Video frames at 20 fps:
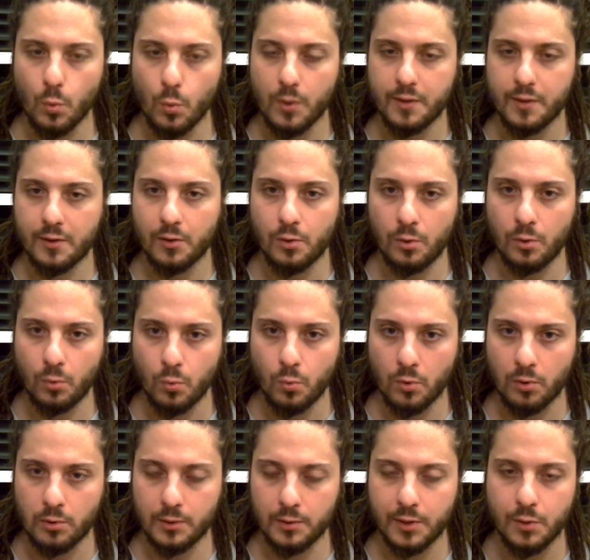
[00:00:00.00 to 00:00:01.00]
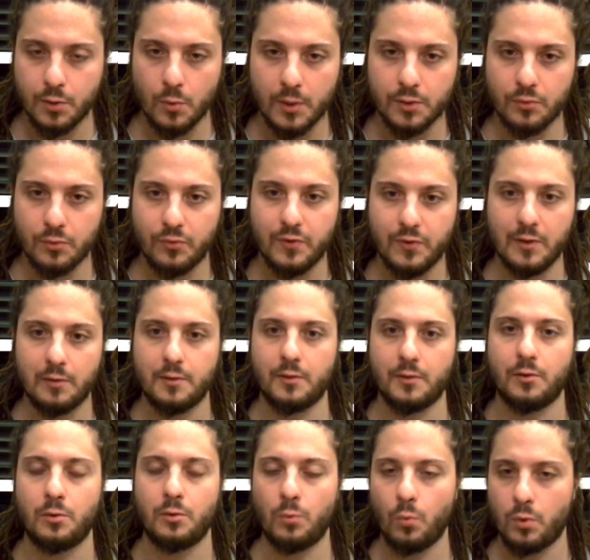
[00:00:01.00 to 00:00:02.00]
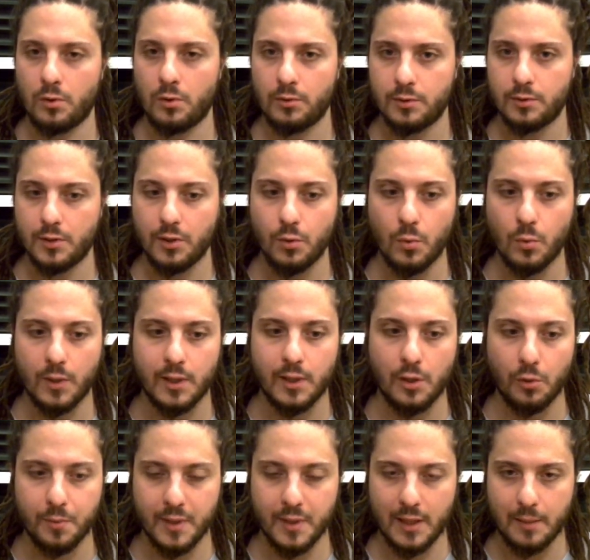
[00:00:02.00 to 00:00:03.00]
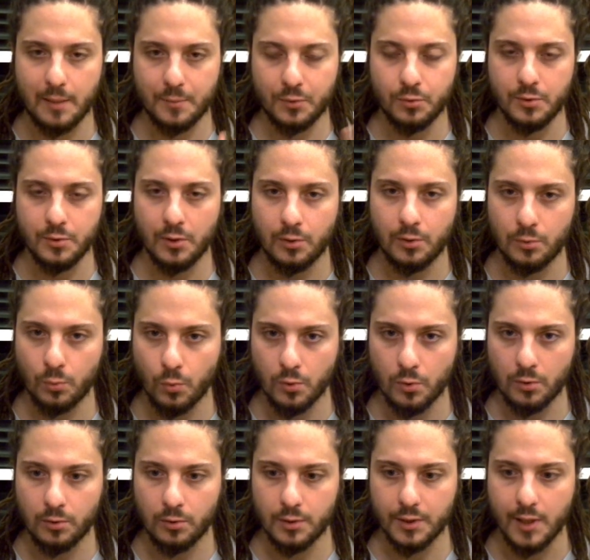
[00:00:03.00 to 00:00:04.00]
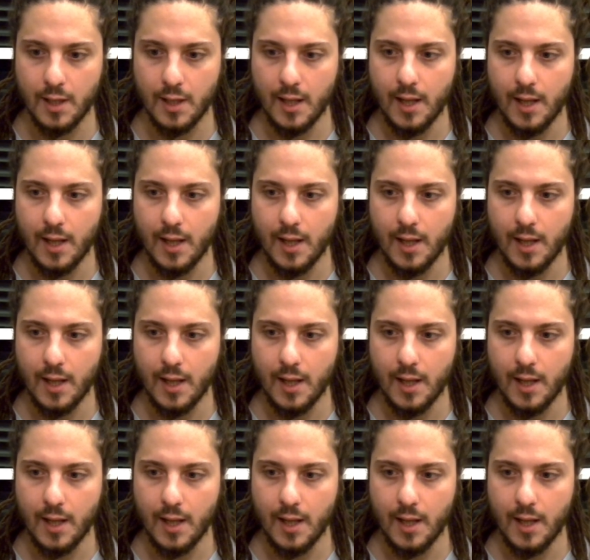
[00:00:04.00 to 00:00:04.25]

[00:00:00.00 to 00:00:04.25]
with the whole world. You want to feel the whole world. You want to open up to the whole world.